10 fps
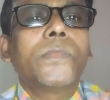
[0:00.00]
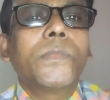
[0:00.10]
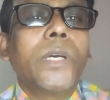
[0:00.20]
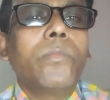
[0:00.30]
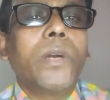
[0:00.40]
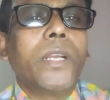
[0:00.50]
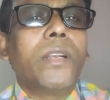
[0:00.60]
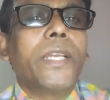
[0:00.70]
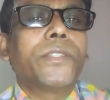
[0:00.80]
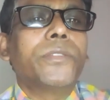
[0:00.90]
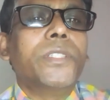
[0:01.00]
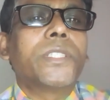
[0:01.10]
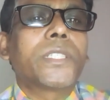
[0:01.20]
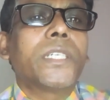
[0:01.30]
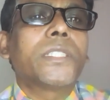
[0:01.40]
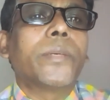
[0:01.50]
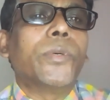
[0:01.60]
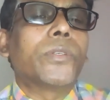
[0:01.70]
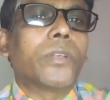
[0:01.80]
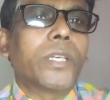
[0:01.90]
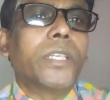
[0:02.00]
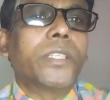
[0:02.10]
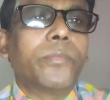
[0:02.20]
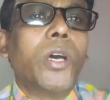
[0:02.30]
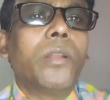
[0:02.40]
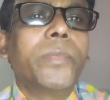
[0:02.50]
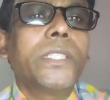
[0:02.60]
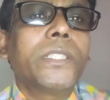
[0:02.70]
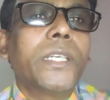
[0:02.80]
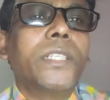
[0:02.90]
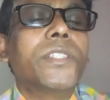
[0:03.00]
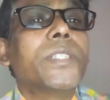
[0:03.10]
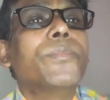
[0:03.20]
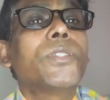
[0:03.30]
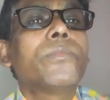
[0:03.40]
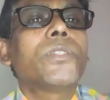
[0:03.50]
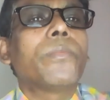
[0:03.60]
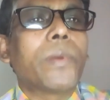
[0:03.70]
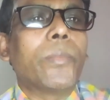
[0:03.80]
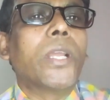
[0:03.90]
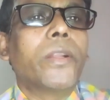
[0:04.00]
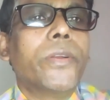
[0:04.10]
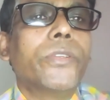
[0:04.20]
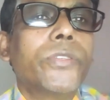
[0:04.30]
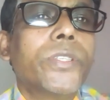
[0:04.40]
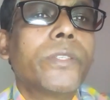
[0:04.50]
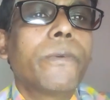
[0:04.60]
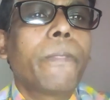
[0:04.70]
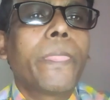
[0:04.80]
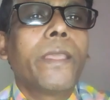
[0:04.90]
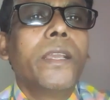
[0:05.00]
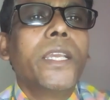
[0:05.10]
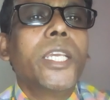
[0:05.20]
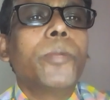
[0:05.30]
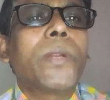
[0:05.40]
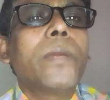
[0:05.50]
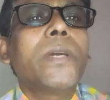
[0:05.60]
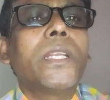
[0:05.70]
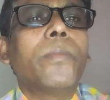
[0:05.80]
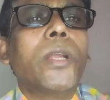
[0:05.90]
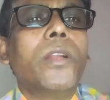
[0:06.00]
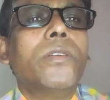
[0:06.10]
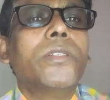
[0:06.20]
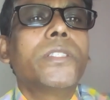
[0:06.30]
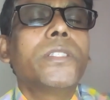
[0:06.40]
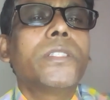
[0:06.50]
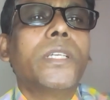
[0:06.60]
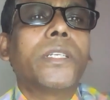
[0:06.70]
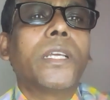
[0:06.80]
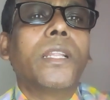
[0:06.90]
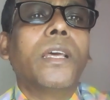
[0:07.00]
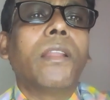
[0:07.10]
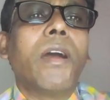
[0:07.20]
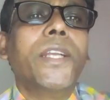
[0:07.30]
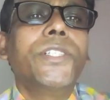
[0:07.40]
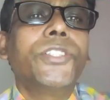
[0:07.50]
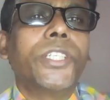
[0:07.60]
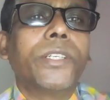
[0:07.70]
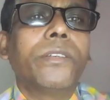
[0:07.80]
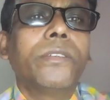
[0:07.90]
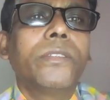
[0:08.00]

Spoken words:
Now I'd like to discuss about organ involvement and symptoms of amyloidosis. In primary amyloidosis, that a light chain